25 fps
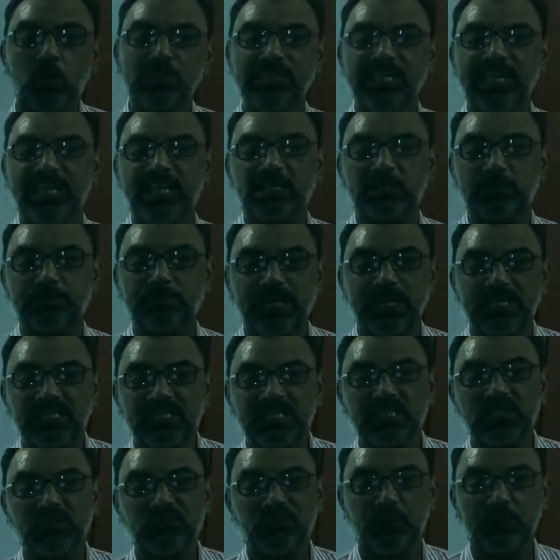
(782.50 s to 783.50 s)
all the
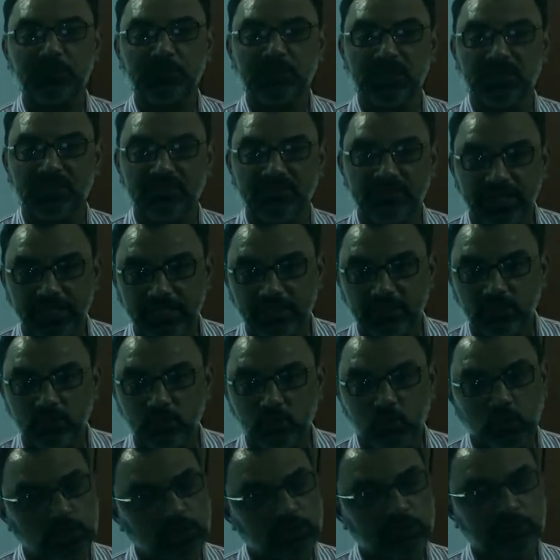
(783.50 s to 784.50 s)
expenses from the revenue,
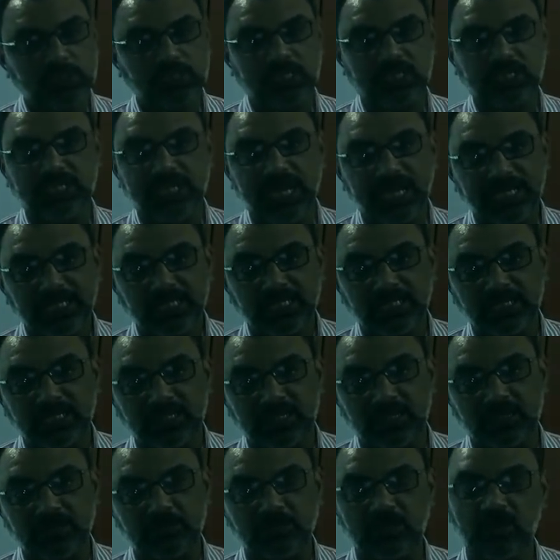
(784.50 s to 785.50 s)
whatever the net
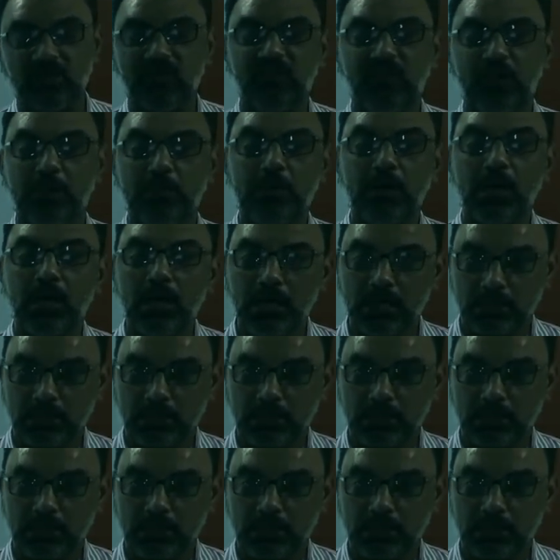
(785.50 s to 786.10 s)
income the firm